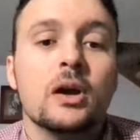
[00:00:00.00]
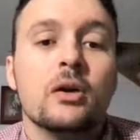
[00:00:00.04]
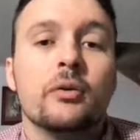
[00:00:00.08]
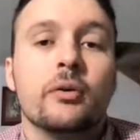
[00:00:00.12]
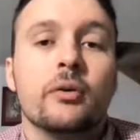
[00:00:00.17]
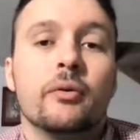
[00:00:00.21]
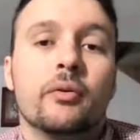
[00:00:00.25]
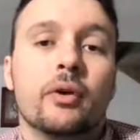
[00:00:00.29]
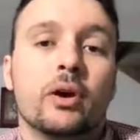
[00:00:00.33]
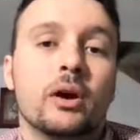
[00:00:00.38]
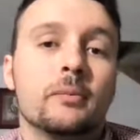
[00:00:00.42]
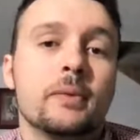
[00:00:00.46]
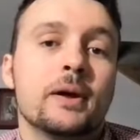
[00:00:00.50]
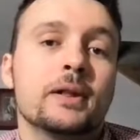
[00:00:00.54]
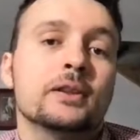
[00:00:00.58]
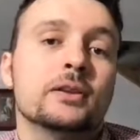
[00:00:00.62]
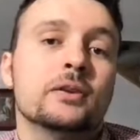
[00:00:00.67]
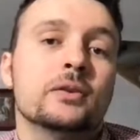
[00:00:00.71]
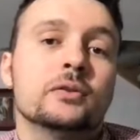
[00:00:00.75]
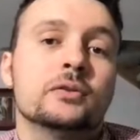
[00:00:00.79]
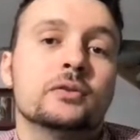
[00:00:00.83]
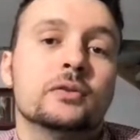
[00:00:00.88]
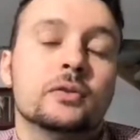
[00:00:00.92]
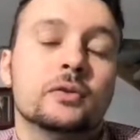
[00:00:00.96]
We recommend
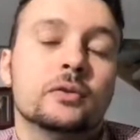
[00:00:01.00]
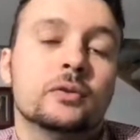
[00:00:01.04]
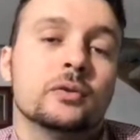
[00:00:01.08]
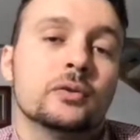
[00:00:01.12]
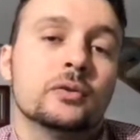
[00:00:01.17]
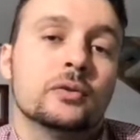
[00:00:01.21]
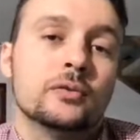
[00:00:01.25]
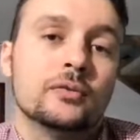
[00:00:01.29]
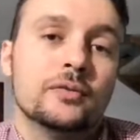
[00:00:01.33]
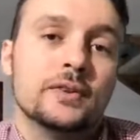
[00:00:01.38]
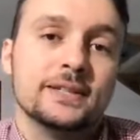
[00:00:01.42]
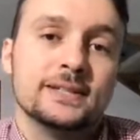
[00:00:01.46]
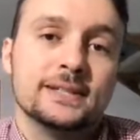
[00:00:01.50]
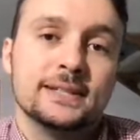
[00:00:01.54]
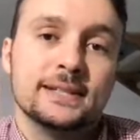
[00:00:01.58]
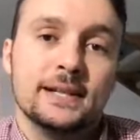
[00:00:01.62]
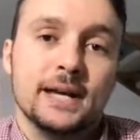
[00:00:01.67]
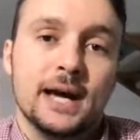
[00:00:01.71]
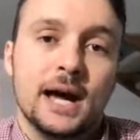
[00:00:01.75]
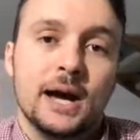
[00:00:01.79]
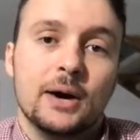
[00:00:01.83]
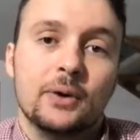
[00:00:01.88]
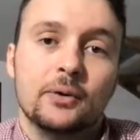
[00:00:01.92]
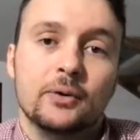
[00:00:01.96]
you to visit
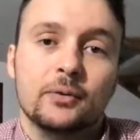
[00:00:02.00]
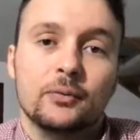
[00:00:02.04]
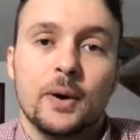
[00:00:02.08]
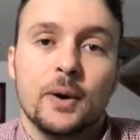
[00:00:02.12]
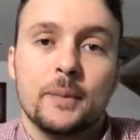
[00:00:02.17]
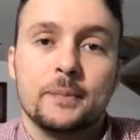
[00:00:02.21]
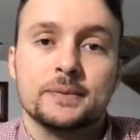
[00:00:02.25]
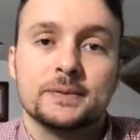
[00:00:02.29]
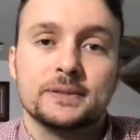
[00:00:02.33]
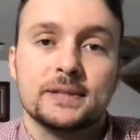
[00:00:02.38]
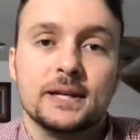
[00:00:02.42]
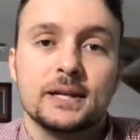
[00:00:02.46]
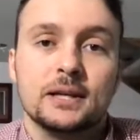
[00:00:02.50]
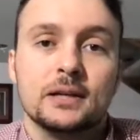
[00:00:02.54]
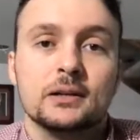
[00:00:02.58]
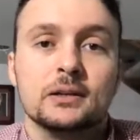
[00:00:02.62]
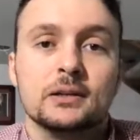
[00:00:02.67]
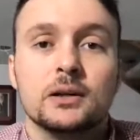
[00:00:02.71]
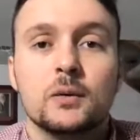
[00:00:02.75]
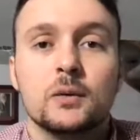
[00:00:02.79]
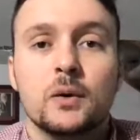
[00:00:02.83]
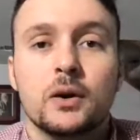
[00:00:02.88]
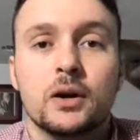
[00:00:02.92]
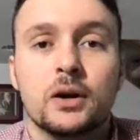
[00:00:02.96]
our website,
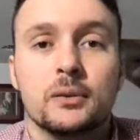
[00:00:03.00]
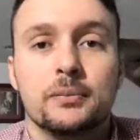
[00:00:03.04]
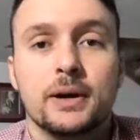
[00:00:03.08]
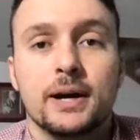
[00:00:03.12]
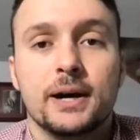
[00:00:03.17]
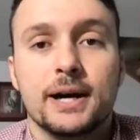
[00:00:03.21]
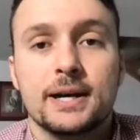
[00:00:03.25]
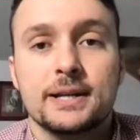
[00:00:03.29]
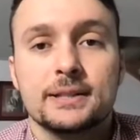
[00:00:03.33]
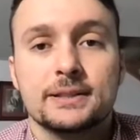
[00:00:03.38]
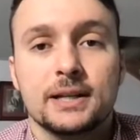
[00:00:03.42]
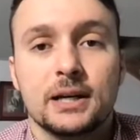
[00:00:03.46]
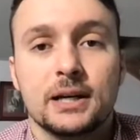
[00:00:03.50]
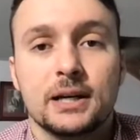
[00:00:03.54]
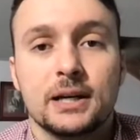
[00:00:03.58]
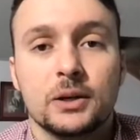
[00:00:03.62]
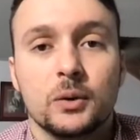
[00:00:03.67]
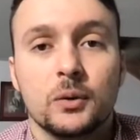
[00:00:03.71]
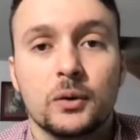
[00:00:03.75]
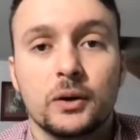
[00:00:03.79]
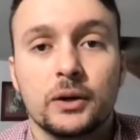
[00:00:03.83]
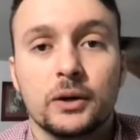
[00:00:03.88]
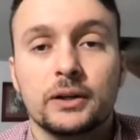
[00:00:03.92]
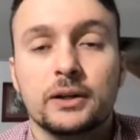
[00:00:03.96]

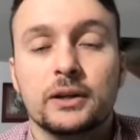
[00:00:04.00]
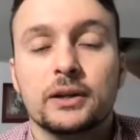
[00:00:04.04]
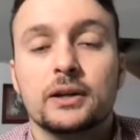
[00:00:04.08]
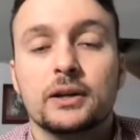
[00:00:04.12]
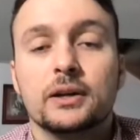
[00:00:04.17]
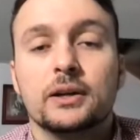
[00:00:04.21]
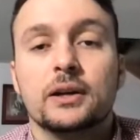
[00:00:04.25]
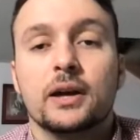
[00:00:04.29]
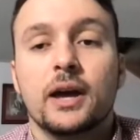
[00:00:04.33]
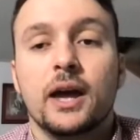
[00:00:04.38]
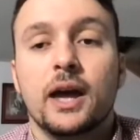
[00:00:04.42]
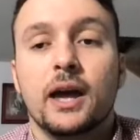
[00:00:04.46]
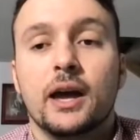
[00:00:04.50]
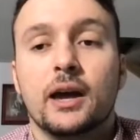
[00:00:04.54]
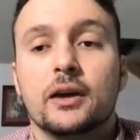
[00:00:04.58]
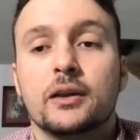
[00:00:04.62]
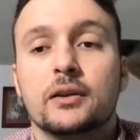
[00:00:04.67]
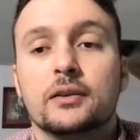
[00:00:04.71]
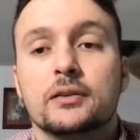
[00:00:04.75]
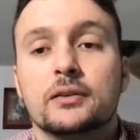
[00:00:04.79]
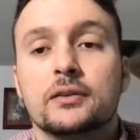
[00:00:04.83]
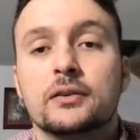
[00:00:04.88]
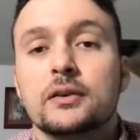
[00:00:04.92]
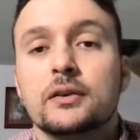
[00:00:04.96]
clearwaterbaha'is.org,
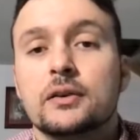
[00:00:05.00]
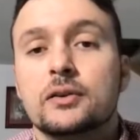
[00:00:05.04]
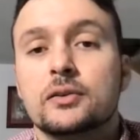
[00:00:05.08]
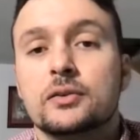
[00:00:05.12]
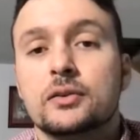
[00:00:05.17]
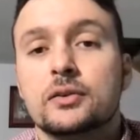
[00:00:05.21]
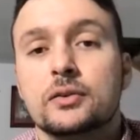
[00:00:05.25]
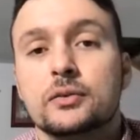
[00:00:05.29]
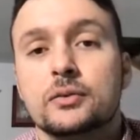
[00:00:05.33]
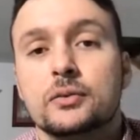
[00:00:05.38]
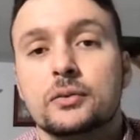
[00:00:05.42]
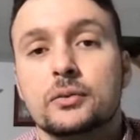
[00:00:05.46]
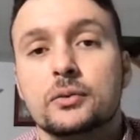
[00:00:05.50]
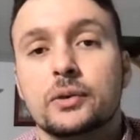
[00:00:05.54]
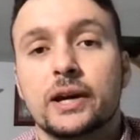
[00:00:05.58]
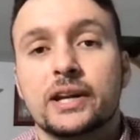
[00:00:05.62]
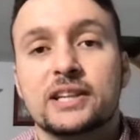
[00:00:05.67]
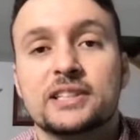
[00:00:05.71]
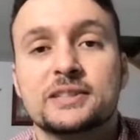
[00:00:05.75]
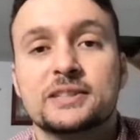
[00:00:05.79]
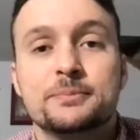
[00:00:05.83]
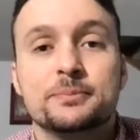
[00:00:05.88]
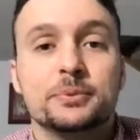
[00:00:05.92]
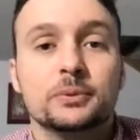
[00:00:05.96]
and to
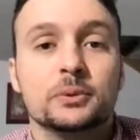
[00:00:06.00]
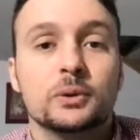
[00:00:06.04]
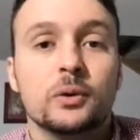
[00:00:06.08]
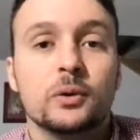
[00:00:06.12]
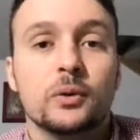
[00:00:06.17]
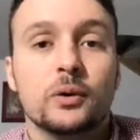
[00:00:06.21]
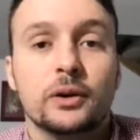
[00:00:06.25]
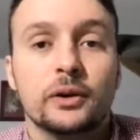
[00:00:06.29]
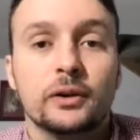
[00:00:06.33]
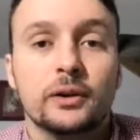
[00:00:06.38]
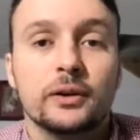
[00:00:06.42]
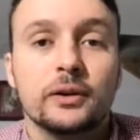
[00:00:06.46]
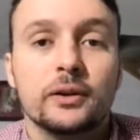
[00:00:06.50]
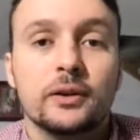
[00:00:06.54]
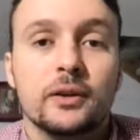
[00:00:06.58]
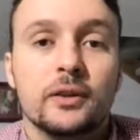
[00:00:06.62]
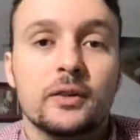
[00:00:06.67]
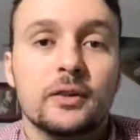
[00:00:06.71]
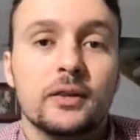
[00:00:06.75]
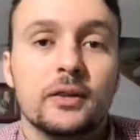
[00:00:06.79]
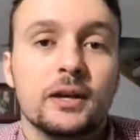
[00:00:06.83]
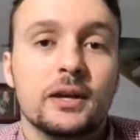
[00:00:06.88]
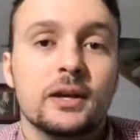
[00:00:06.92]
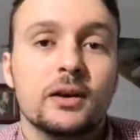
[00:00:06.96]
explore
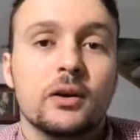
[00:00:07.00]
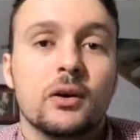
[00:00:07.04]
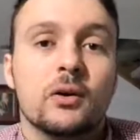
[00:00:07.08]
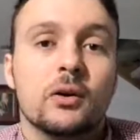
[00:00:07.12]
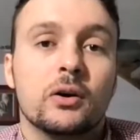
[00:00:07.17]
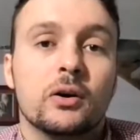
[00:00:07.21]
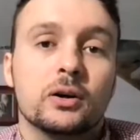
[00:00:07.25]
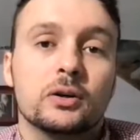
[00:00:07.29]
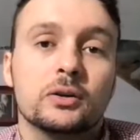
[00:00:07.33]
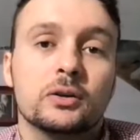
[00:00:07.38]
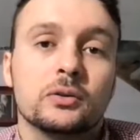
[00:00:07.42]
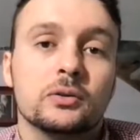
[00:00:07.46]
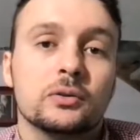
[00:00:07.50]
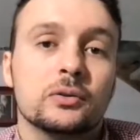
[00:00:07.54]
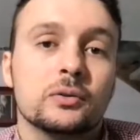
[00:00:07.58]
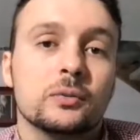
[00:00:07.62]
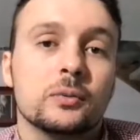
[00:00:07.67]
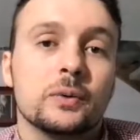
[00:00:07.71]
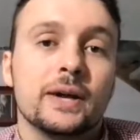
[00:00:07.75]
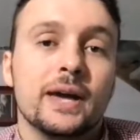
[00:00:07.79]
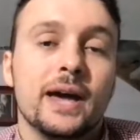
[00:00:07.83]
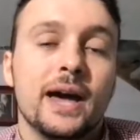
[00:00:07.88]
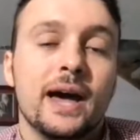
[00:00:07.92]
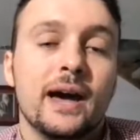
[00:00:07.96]
the article
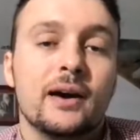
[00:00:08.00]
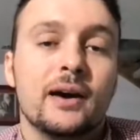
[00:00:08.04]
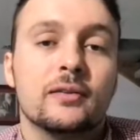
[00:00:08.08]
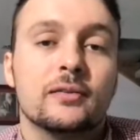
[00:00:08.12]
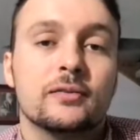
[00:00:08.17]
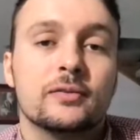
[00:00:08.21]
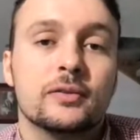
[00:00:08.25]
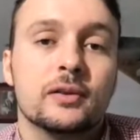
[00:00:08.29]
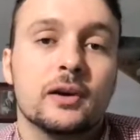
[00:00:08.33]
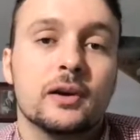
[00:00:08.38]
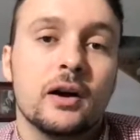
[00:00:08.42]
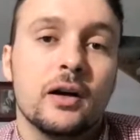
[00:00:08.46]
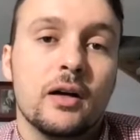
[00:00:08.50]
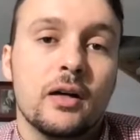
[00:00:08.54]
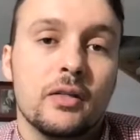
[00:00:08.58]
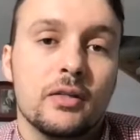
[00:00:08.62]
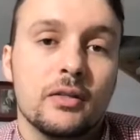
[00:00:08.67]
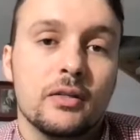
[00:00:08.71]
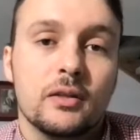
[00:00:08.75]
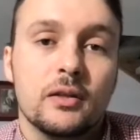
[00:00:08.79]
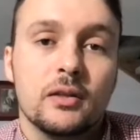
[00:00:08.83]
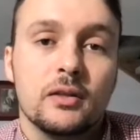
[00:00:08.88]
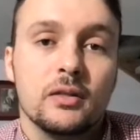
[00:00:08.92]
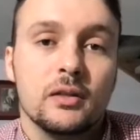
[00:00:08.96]
we have
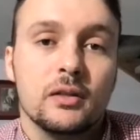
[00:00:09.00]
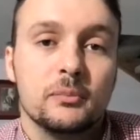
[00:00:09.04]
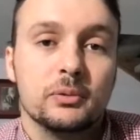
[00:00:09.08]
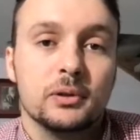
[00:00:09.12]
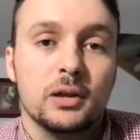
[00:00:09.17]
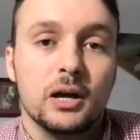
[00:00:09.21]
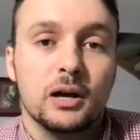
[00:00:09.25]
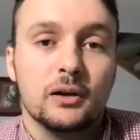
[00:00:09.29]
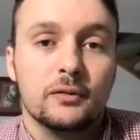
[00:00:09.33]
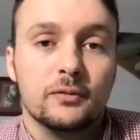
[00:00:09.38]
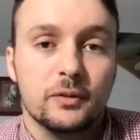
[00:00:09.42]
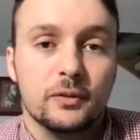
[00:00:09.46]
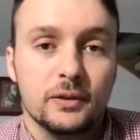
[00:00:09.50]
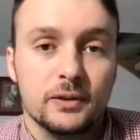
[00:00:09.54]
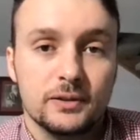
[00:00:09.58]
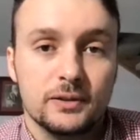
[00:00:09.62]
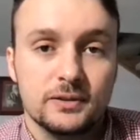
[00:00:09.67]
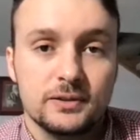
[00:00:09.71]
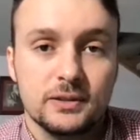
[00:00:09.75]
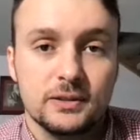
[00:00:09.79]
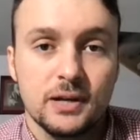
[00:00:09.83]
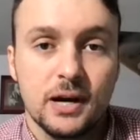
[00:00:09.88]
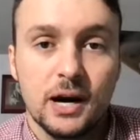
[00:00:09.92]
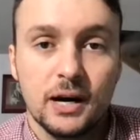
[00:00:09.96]
on the blog for
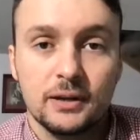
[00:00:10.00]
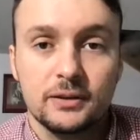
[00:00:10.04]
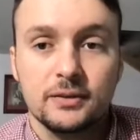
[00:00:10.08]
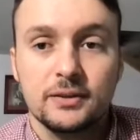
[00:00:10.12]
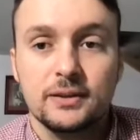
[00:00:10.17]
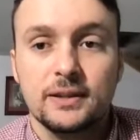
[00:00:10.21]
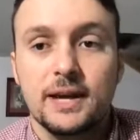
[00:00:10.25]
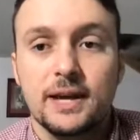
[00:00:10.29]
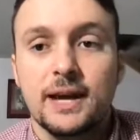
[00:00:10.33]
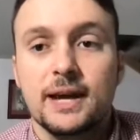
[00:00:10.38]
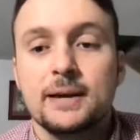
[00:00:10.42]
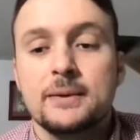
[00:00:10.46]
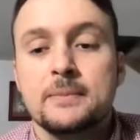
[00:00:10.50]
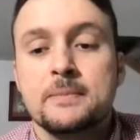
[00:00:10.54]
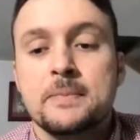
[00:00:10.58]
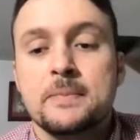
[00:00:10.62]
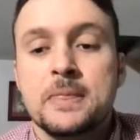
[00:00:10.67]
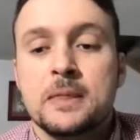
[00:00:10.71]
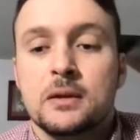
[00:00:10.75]
this talk today.